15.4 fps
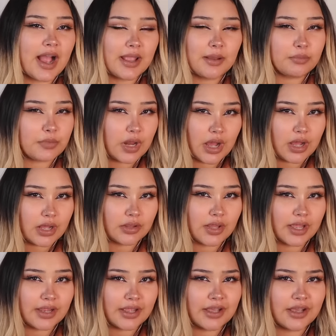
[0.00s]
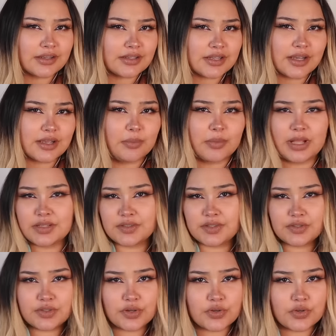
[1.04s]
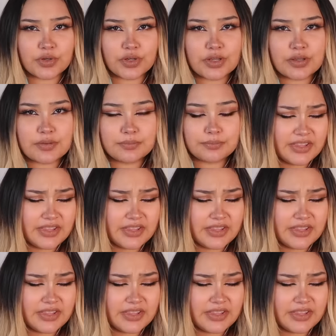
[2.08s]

I am not like anti-plastic surgery.